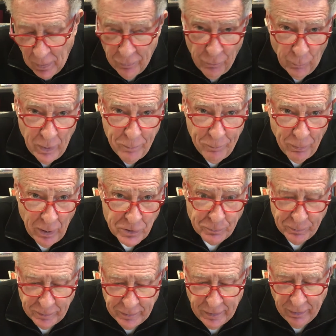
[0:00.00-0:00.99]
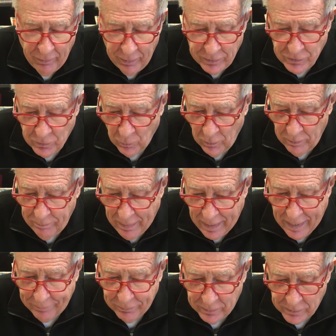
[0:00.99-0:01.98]
three Presbyterians and one
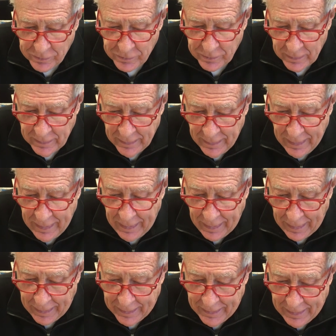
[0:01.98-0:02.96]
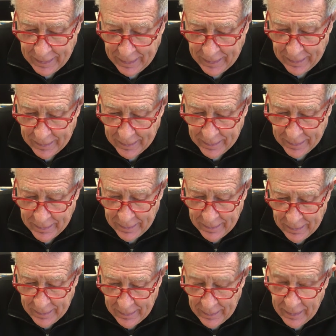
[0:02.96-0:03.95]
Baptist. And uh,
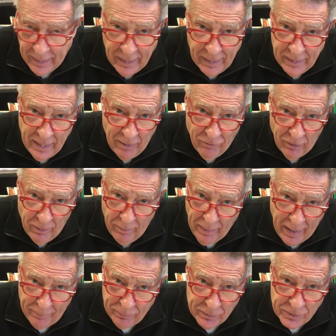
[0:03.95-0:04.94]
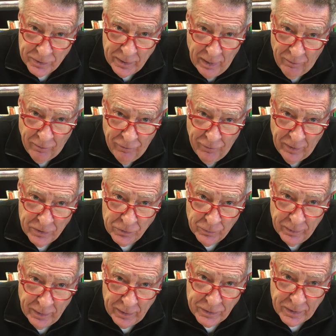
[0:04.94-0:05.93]
he had never, the Baptist had never fished
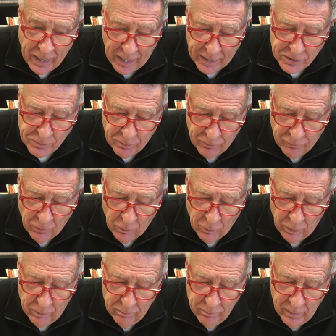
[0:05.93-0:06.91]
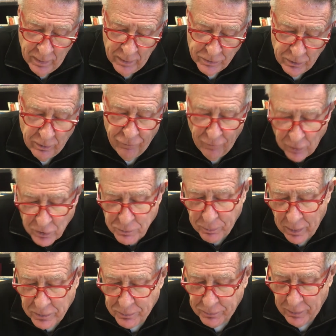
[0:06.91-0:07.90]
with these guys before. So the first
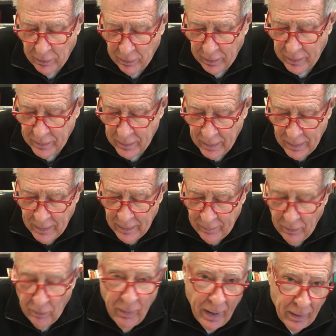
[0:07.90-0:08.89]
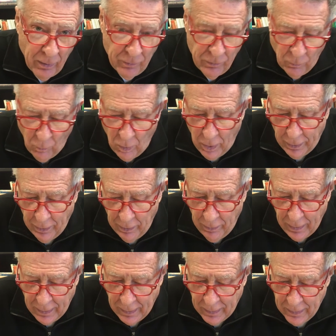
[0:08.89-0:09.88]
Presbyterian, they're out on the
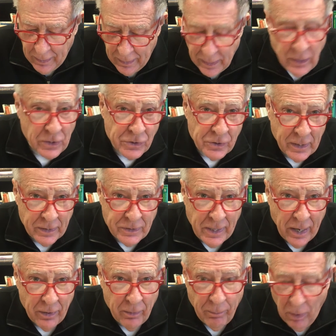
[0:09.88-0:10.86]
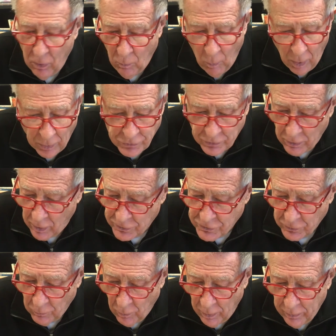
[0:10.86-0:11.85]
water, and he just gets out of the boat, walks
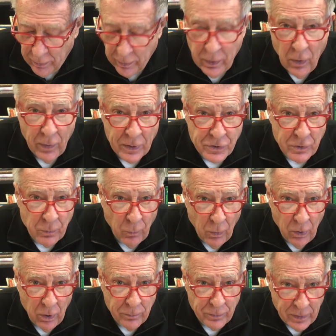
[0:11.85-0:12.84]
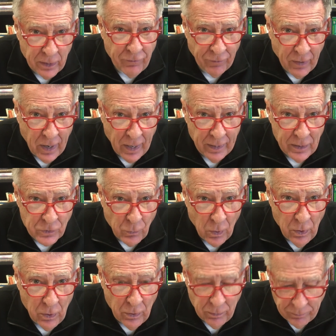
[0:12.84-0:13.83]
across the water to go get some worms. He had forgotten his
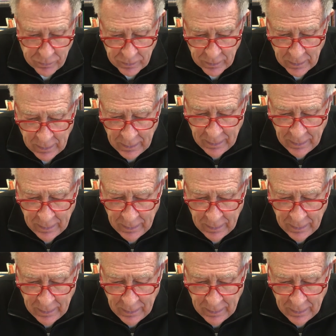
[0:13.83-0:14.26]
worms.